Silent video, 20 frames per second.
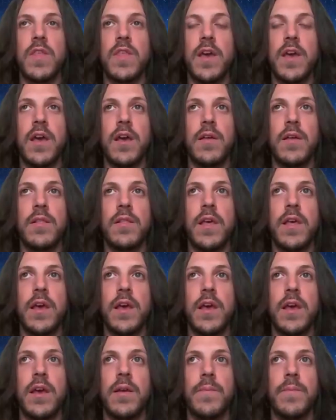what
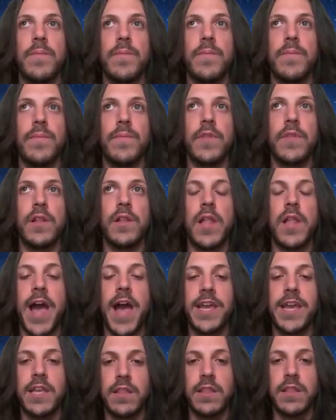the
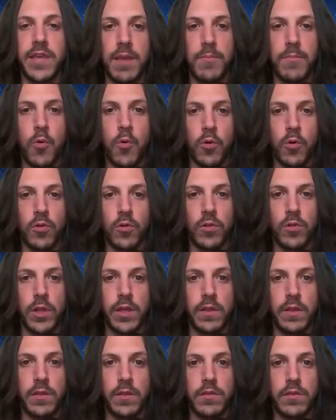Lionsgate
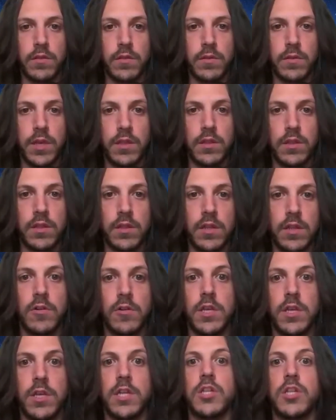portal is. It's
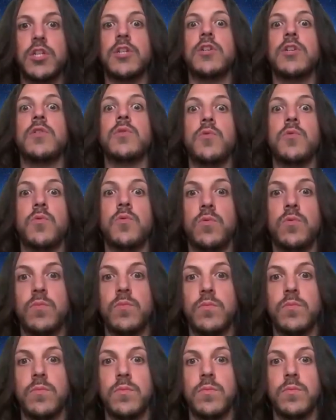literally
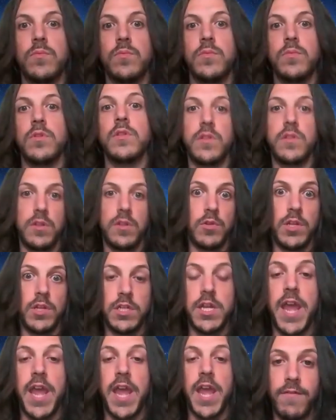to
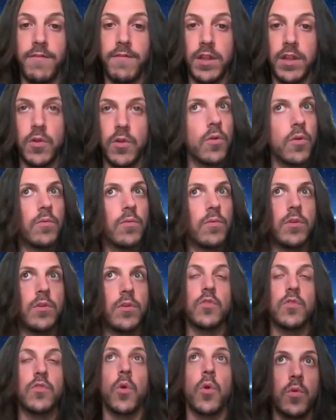heaven or
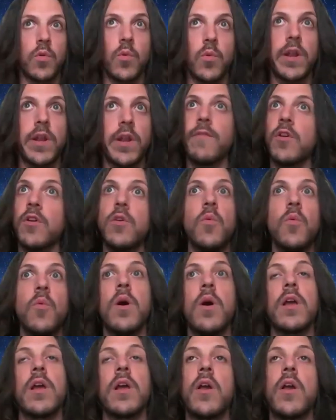source or whatever you
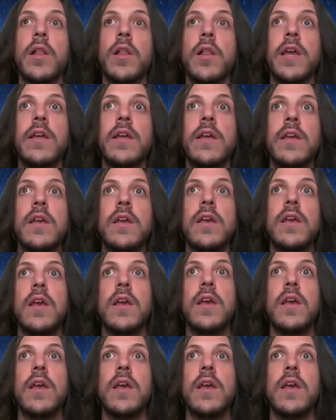want to call it.